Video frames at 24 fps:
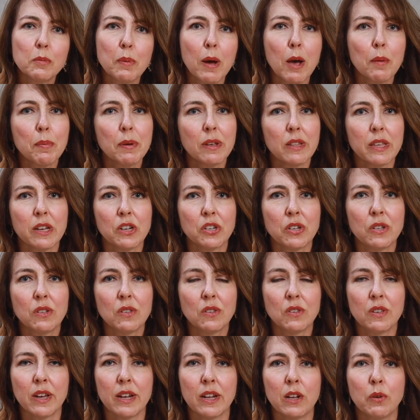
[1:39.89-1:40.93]
population
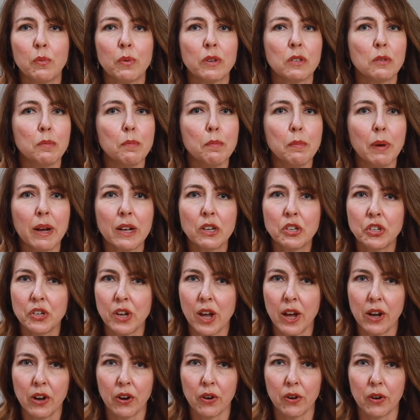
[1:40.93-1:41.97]
studied was much
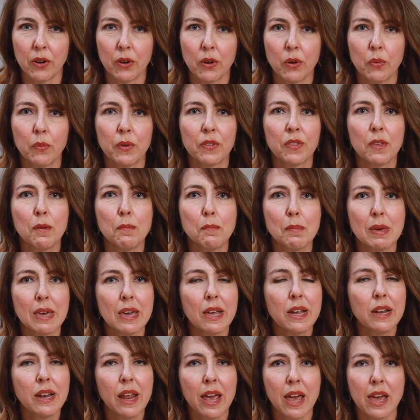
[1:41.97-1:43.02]
younger, with a
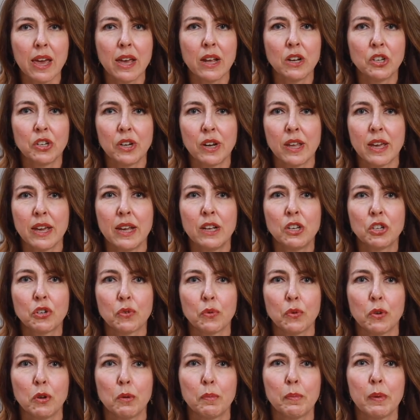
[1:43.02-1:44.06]
mean age in each
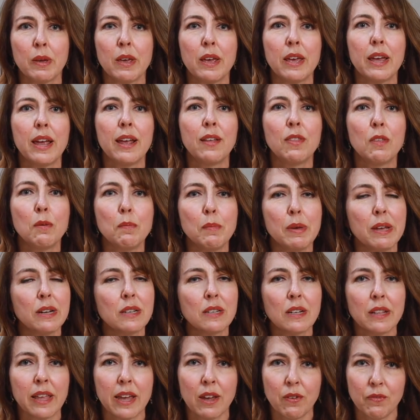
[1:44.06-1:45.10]
group in the mid
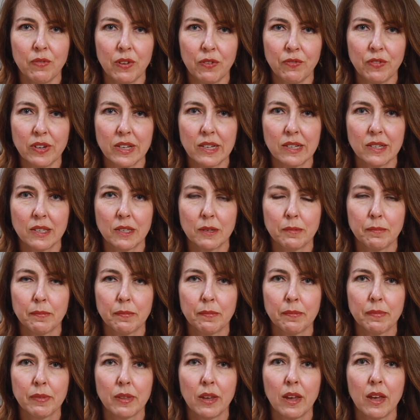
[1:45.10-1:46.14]
to late 50s.
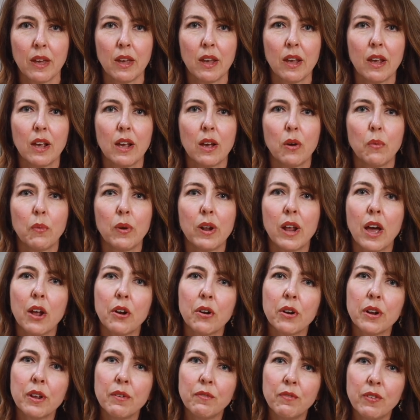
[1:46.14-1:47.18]

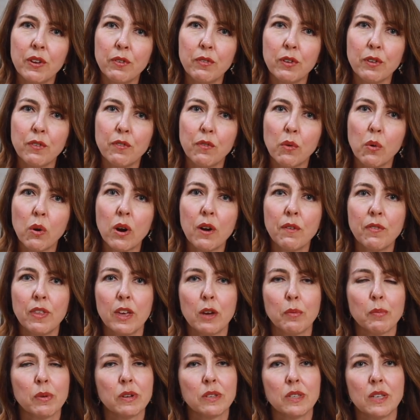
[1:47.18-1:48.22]
154 of
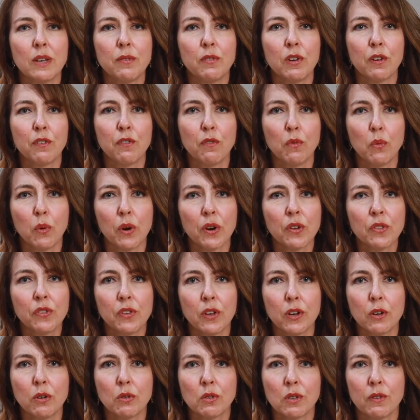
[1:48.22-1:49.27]
them received a fourth
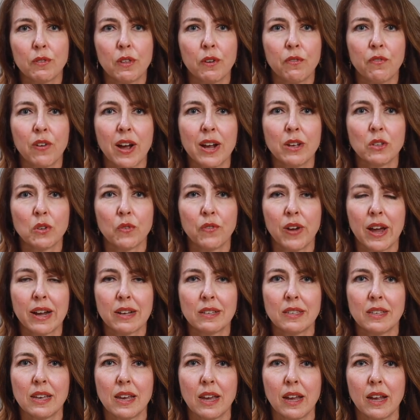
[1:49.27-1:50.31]
dose of the Pfizer
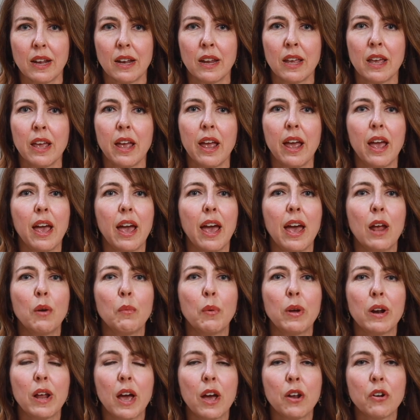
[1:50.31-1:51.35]
vaccine, and
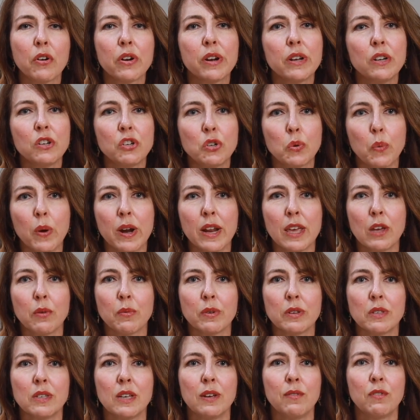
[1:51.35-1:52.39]
120
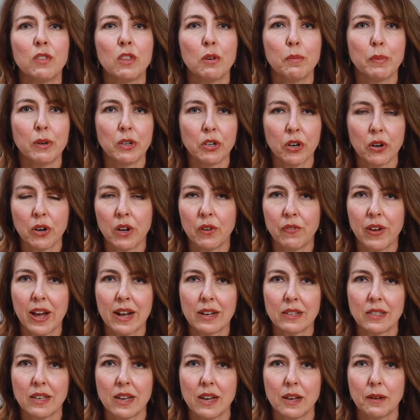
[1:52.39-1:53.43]
received the Moderna
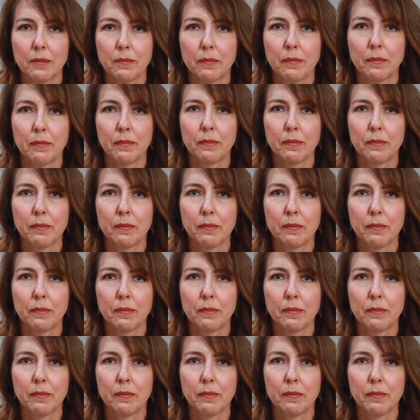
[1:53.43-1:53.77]
vaccine.